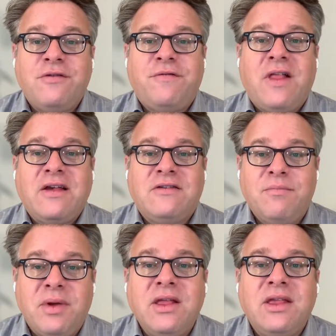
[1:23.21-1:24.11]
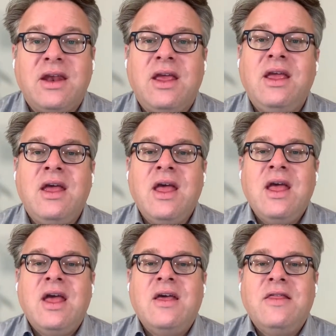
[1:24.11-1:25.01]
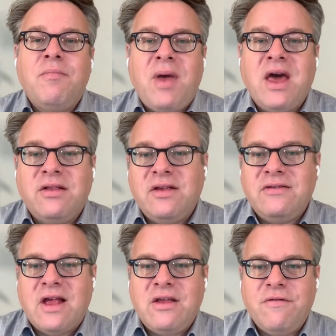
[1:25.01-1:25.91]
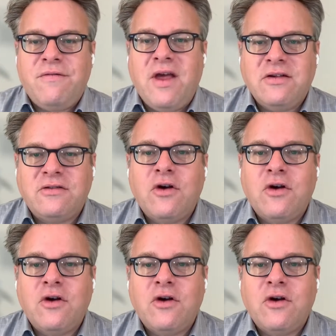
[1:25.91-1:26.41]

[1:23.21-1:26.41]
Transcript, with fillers: flexibility in the penalties that you face.